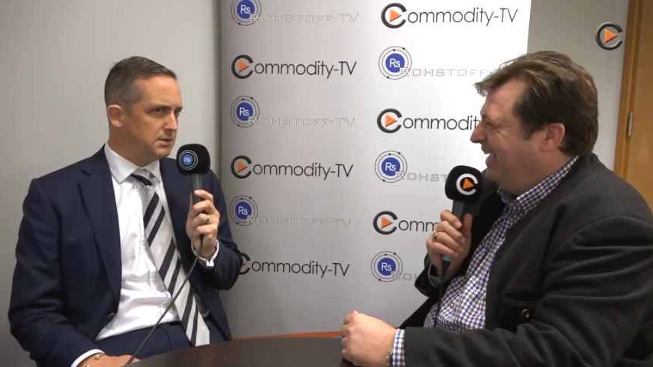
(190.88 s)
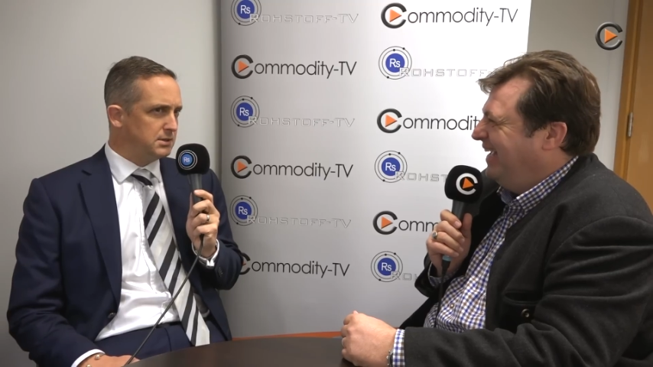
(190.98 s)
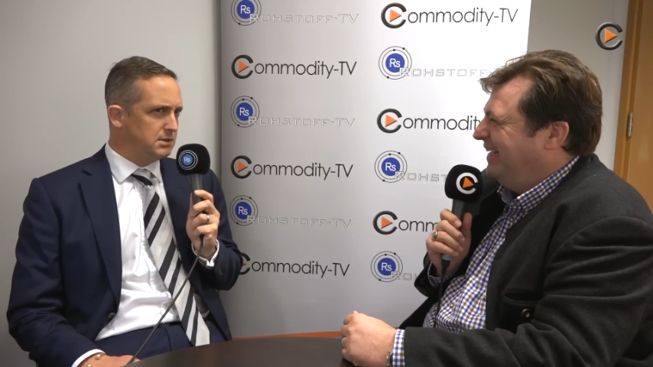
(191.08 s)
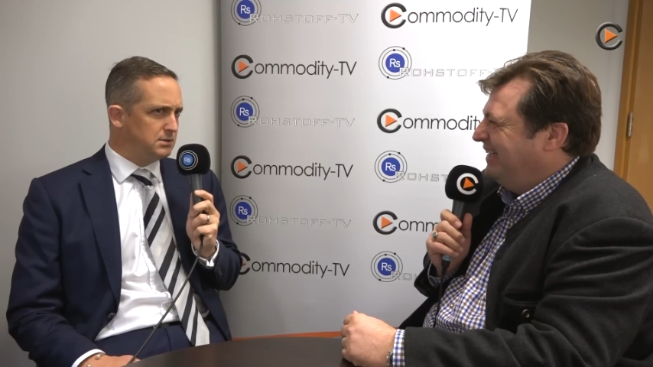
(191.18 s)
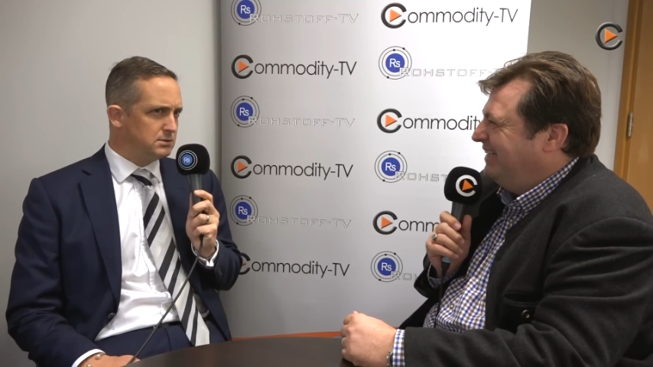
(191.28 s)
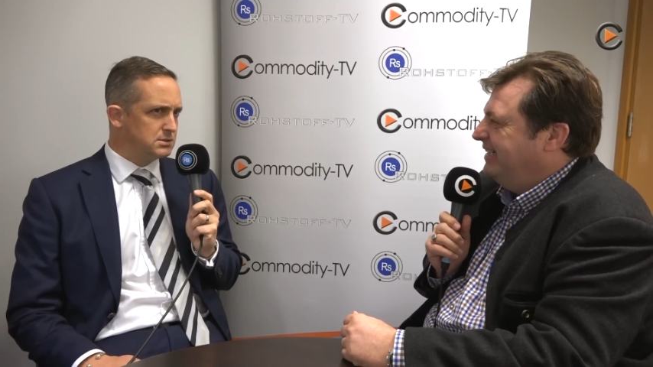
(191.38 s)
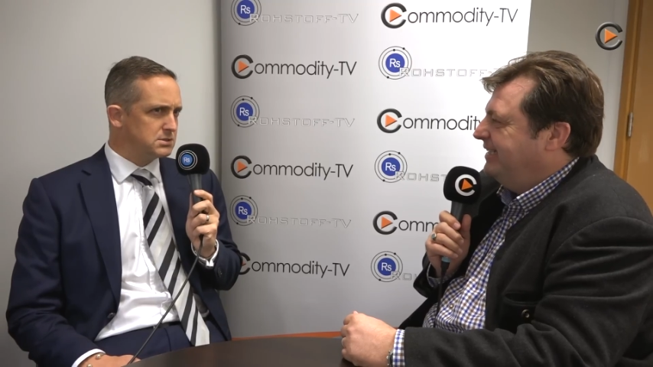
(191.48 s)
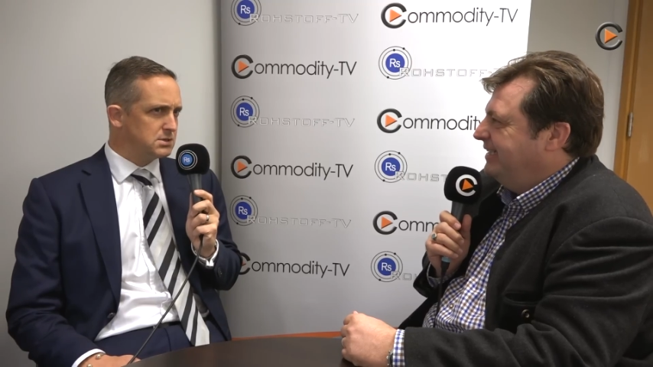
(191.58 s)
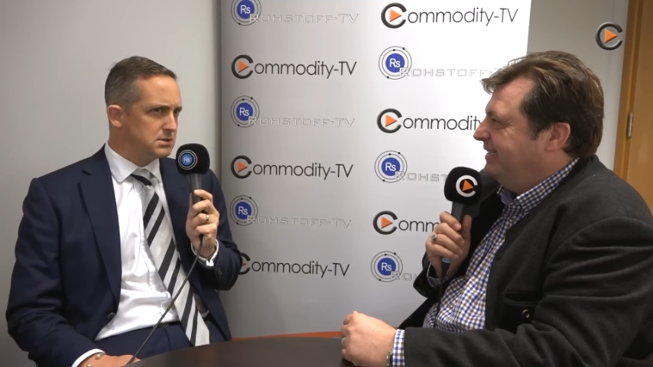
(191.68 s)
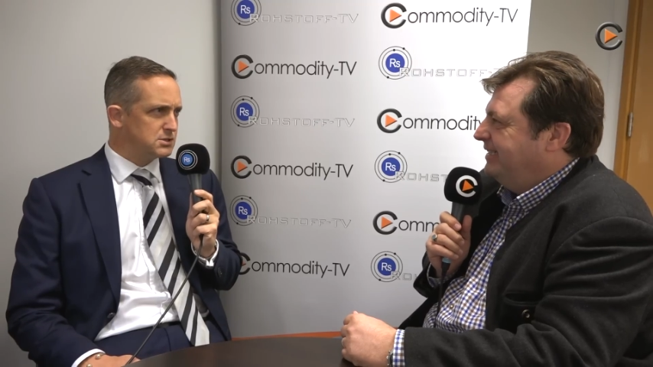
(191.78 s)
Speaker 1: think the yield
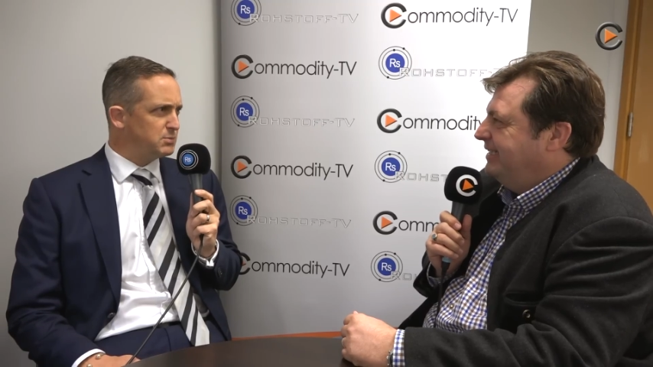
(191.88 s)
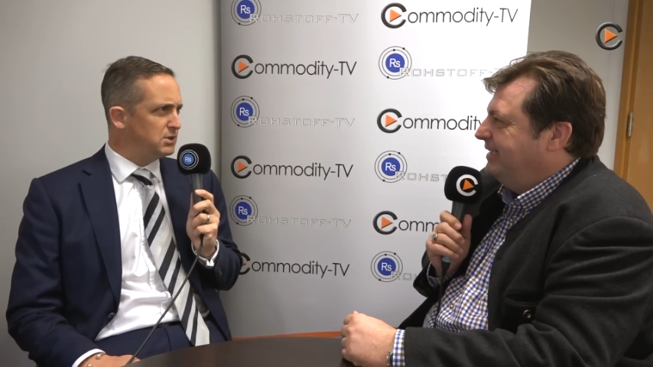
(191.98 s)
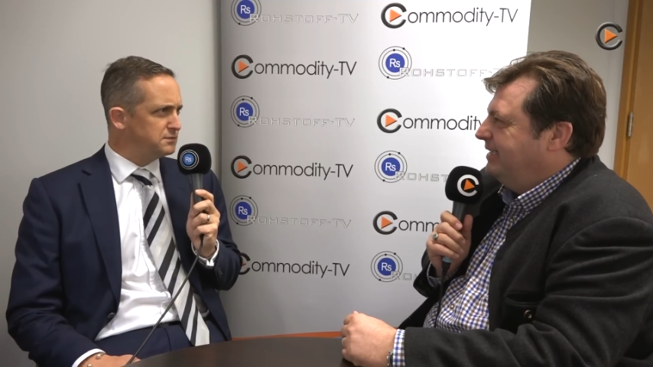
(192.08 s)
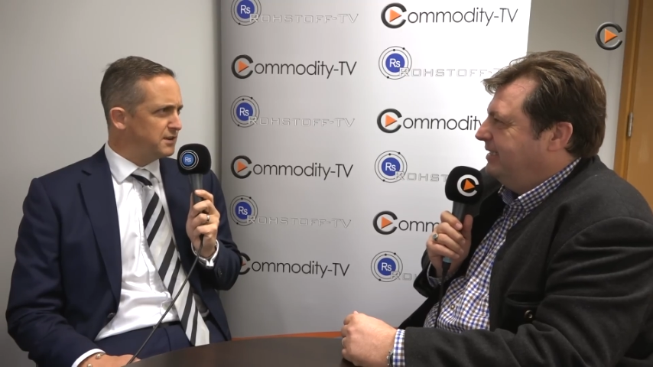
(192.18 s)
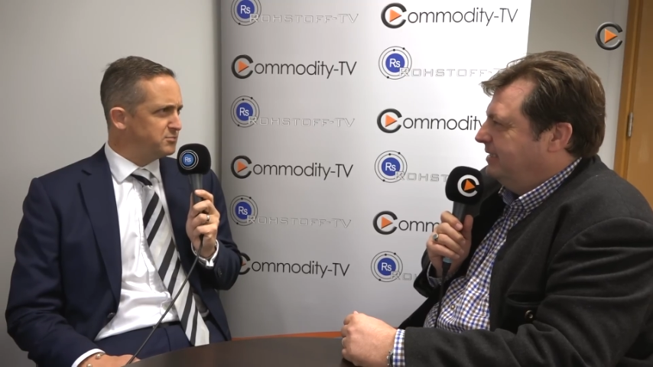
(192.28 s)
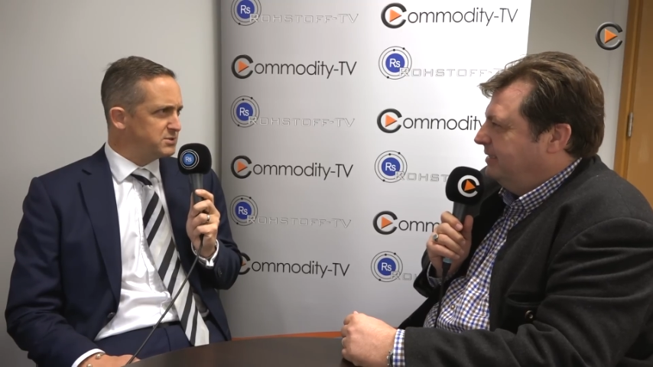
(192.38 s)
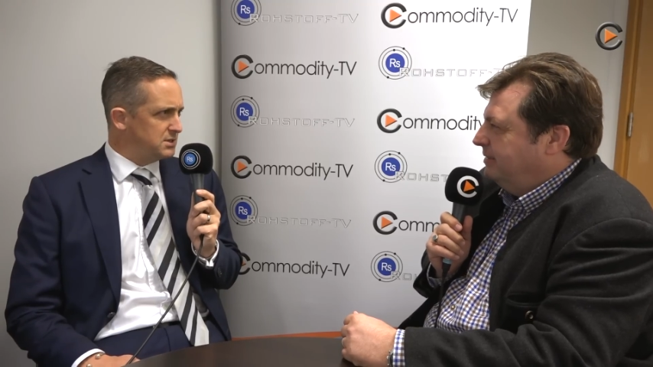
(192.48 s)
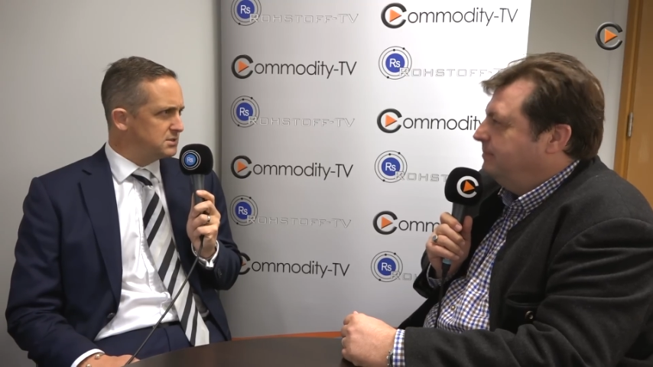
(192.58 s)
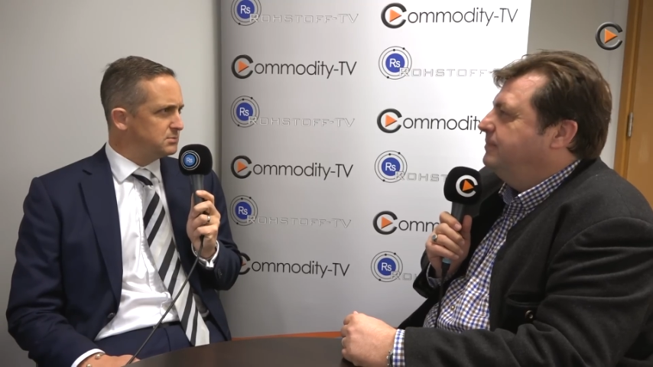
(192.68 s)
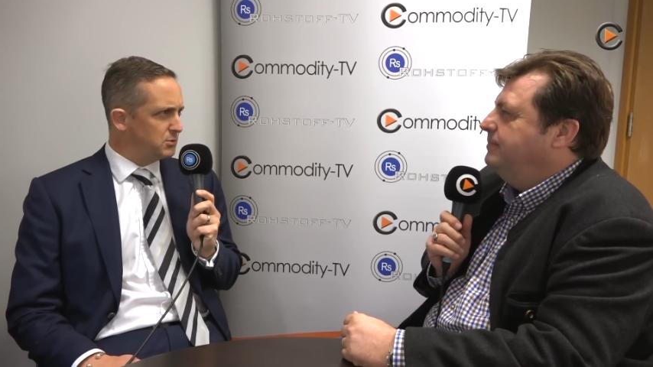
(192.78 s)
is just below five
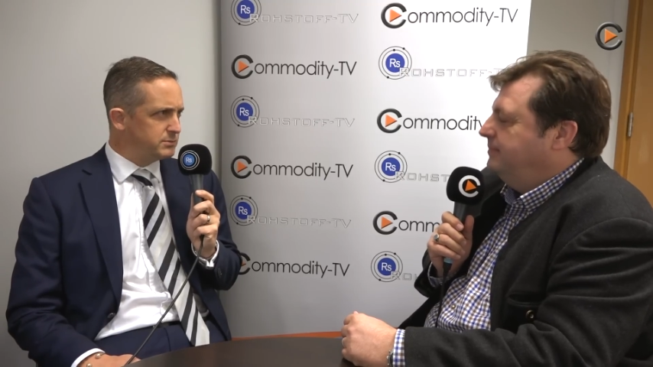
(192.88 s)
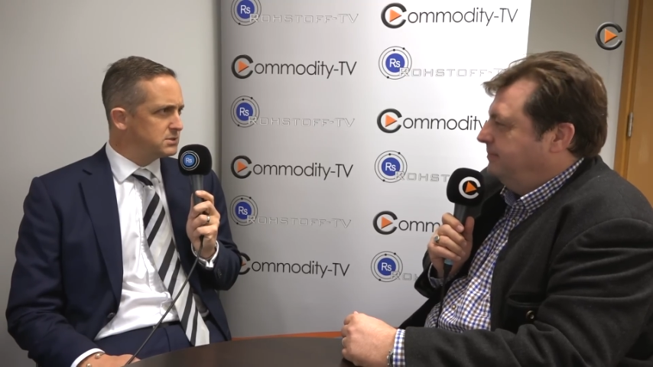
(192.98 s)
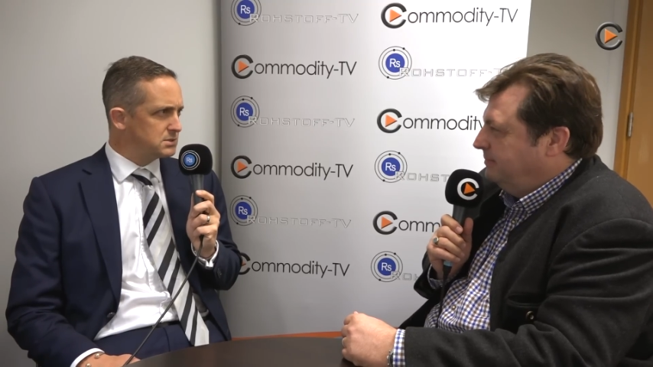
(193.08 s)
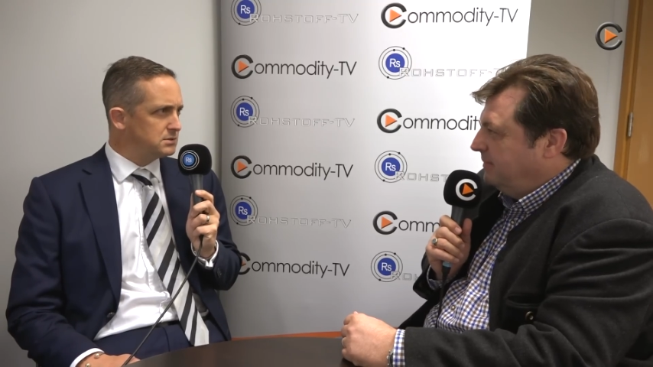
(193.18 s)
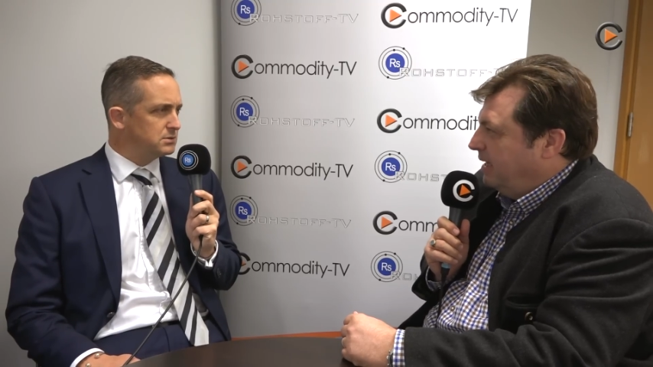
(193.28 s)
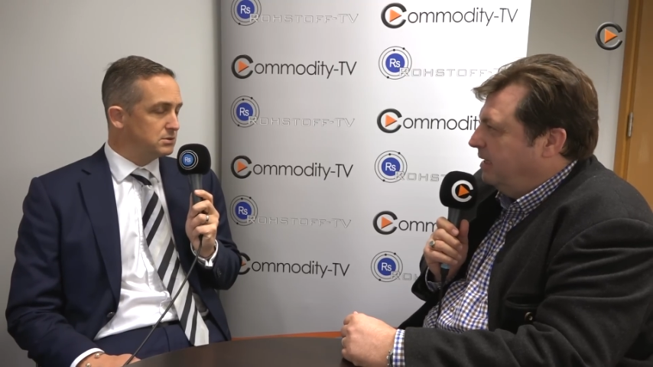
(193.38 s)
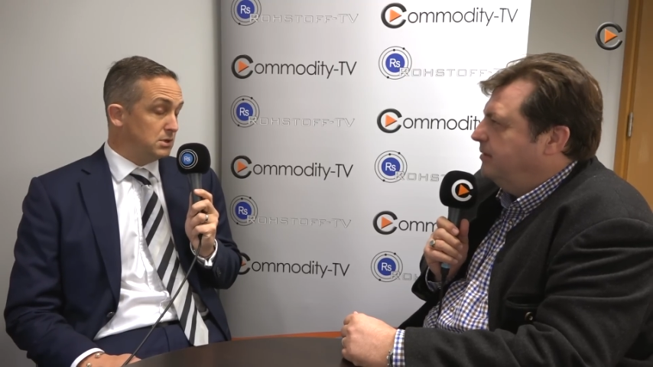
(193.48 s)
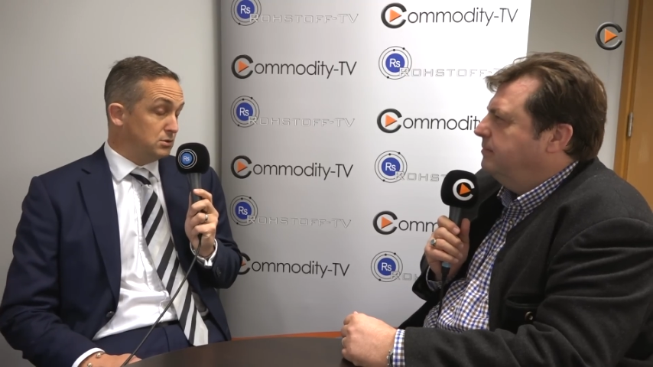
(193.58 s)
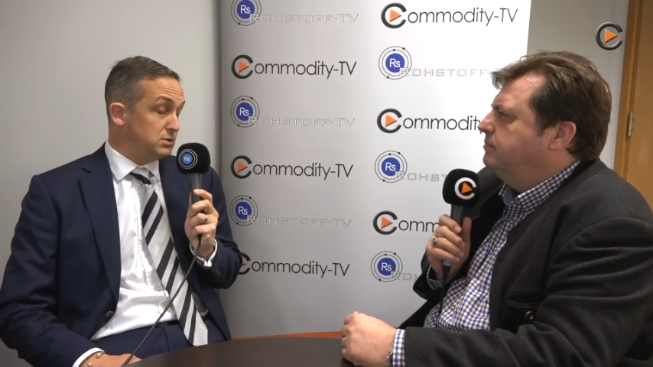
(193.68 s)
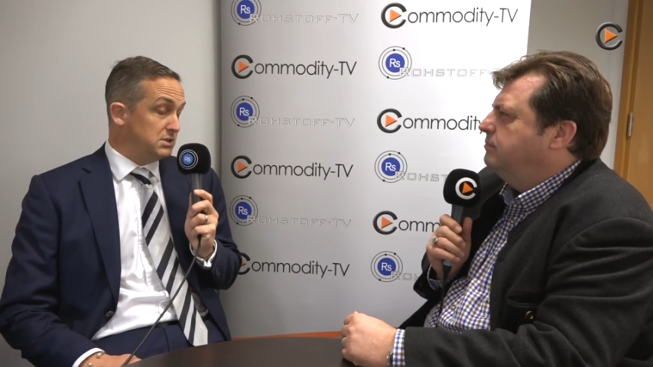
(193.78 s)
percent mm-hmm. at the mm-hmm. moment, so yeah. a, good, a, good